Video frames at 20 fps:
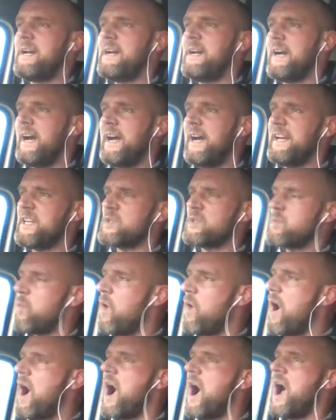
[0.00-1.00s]
And it's
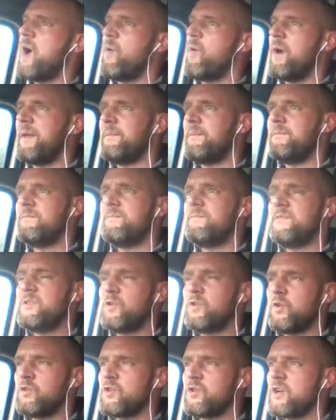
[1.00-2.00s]
why when
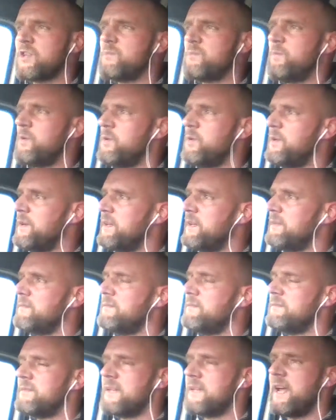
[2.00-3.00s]
George Osborne
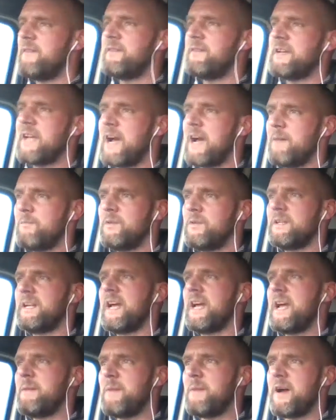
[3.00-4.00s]
and David Cameron
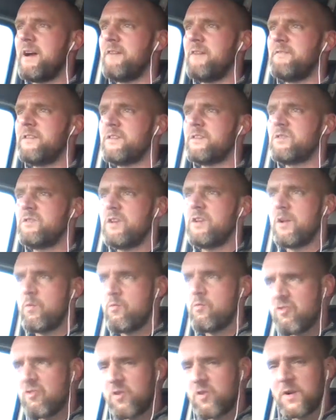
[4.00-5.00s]
came out of this, you know,
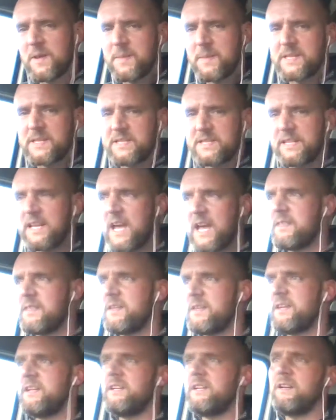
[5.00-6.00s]
we're all in this
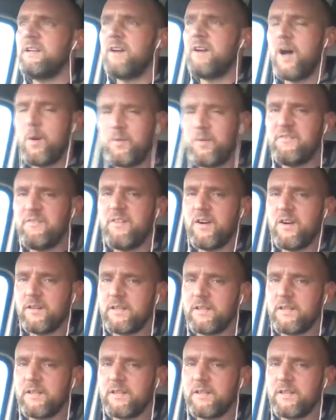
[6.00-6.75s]
together, you know, oh the fuck,